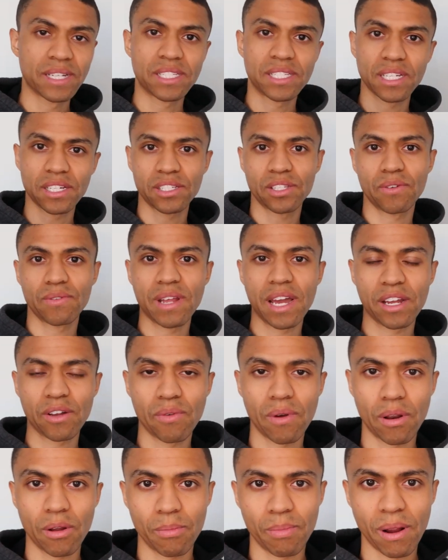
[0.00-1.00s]
609
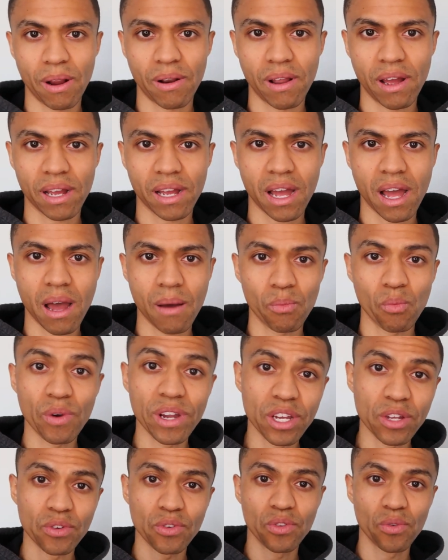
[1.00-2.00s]
creditrepair.com
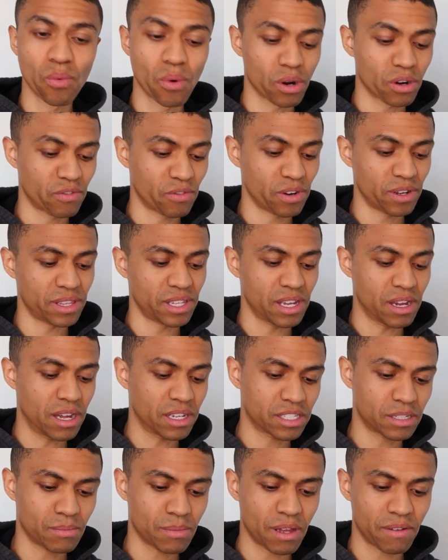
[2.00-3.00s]
We can do the work for you at
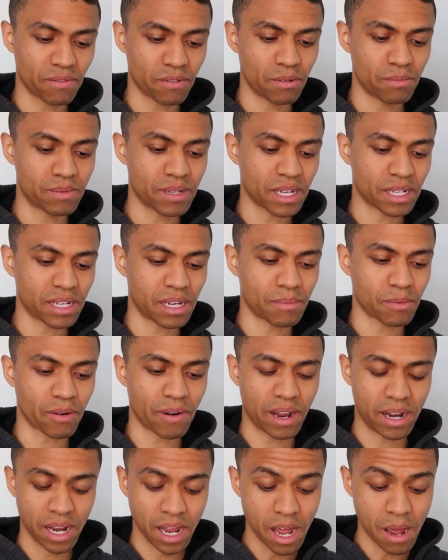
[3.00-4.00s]
theawesomelife.group.com. All
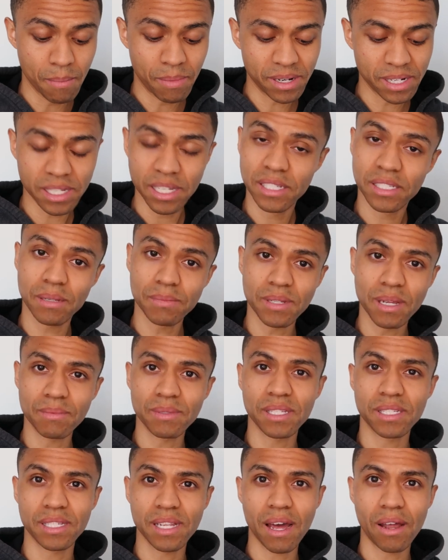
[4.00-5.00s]
right. But
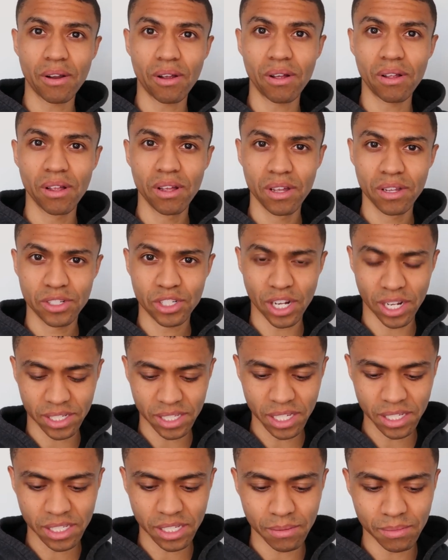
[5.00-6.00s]
sometimes it's not all
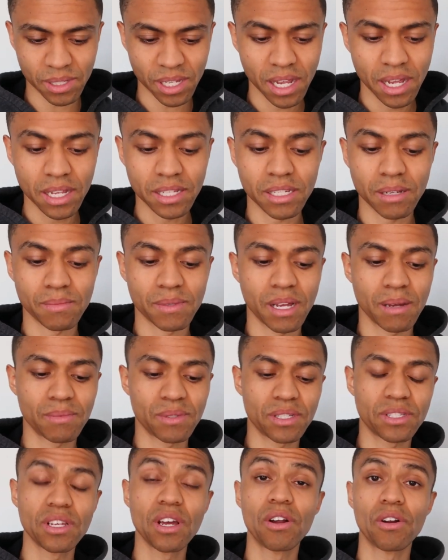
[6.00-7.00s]
ChexSystems.
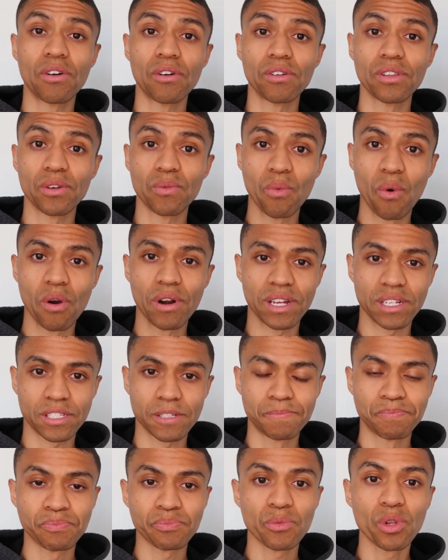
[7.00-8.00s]
Sometimes it's early
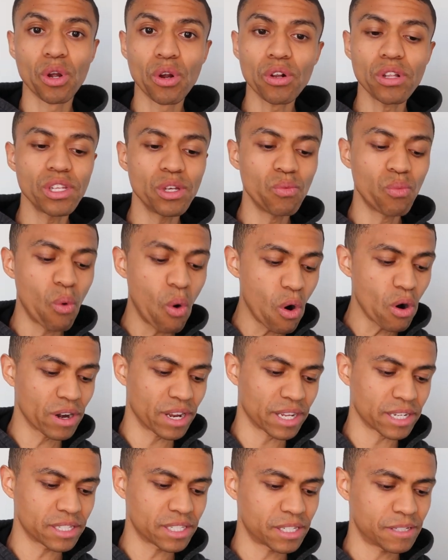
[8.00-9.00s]
warnings. Early
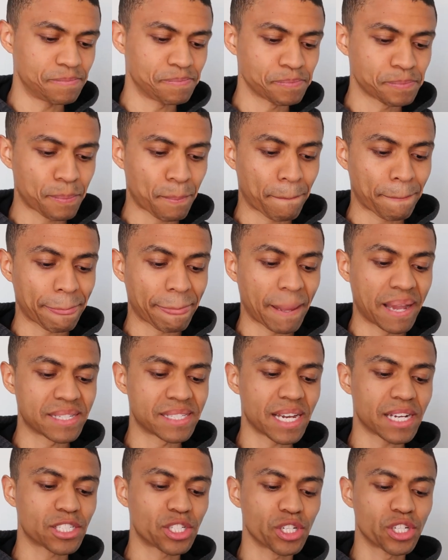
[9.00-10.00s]
warnings
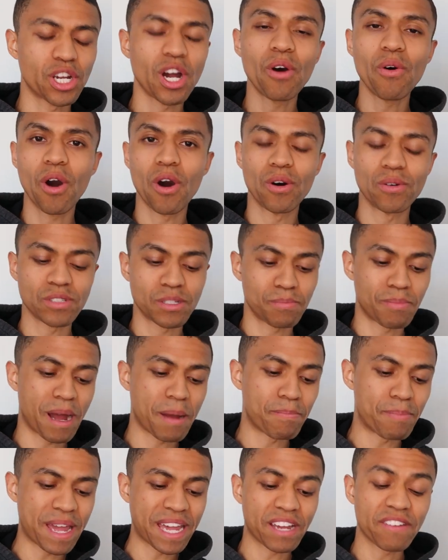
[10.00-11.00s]
is actually co-owned
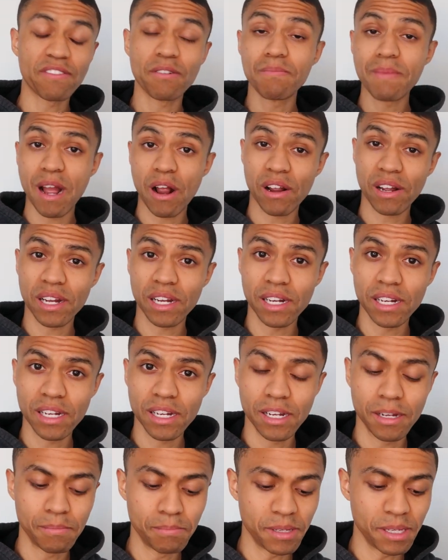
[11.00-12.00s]
by Bank of
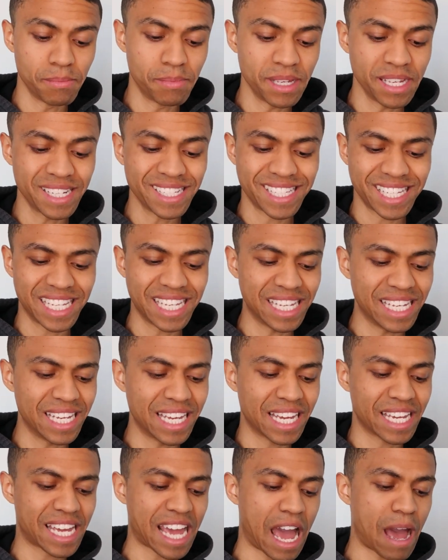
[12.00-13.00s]
America,
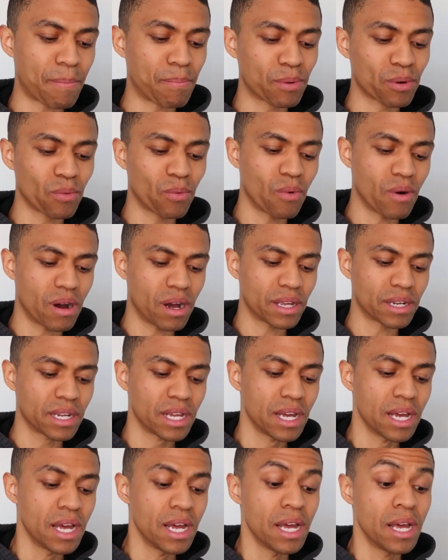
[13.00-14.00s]
BB&T, Capital One,